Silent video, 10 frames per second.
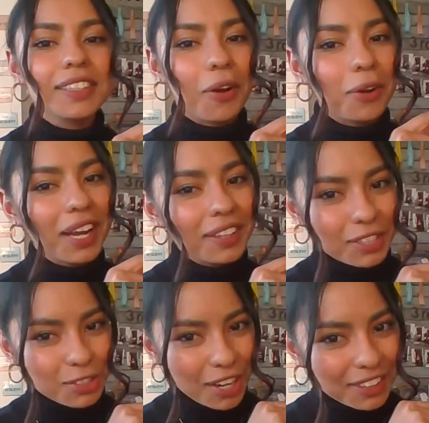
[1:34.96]
Okay,
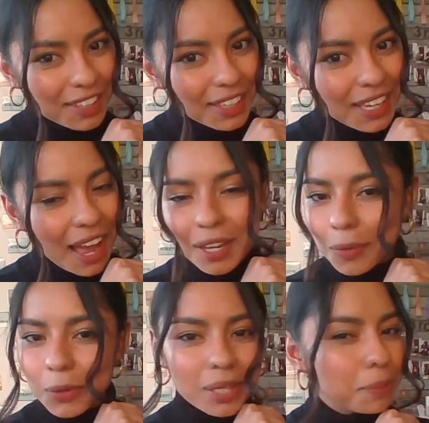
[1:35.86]
let's try that again.
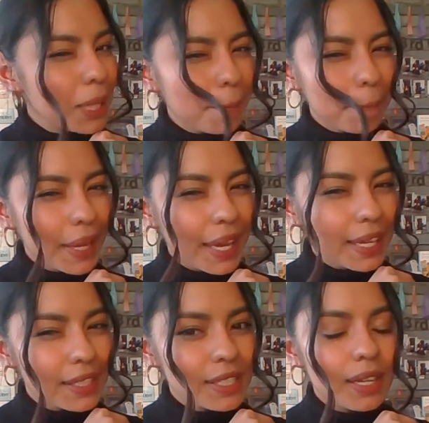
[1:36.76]
It wouldn't be
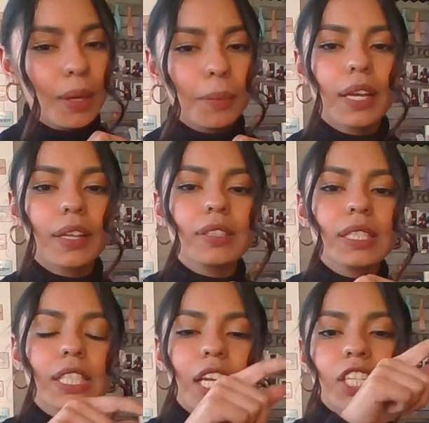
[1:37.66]
pit. Pay close
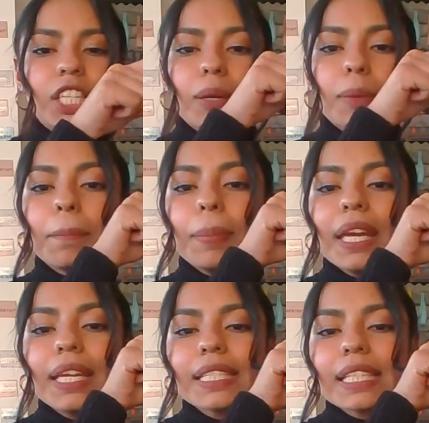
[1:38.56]
attention.
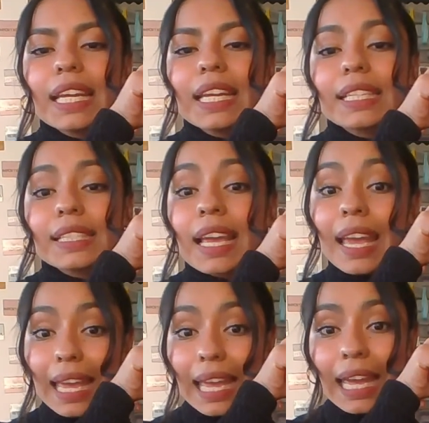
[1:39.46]
Pit is
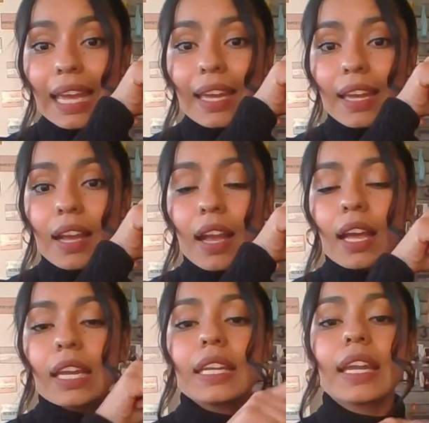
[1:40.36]
I.
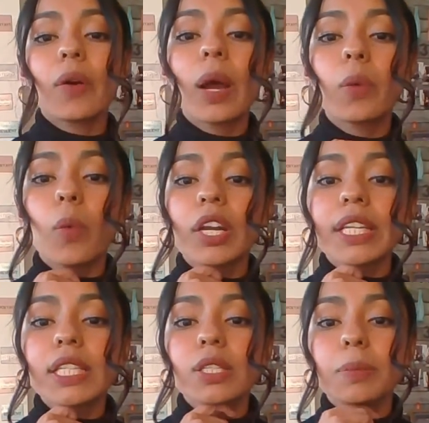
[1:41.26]
Now I want
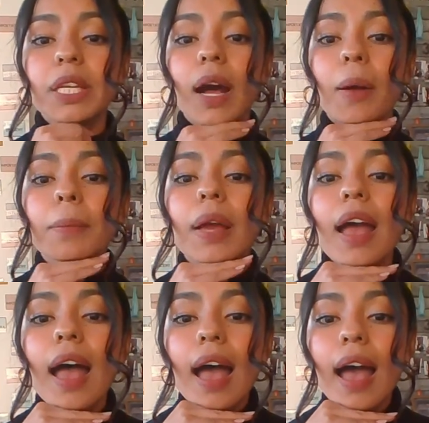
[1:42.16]
it to become
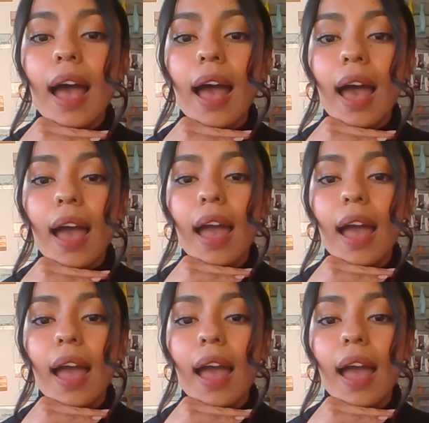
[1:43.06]
eh.